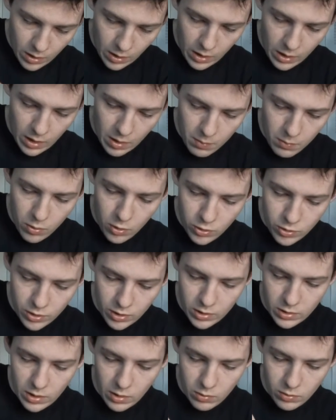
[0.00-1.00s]
And I am
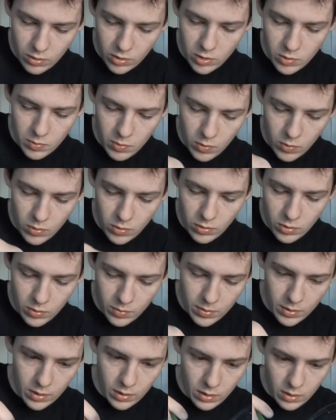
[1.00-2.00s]
pushing it down with the spoon a
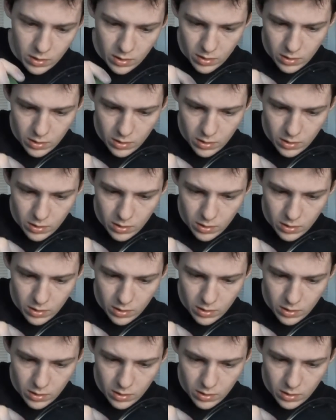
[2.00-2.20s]
little bit,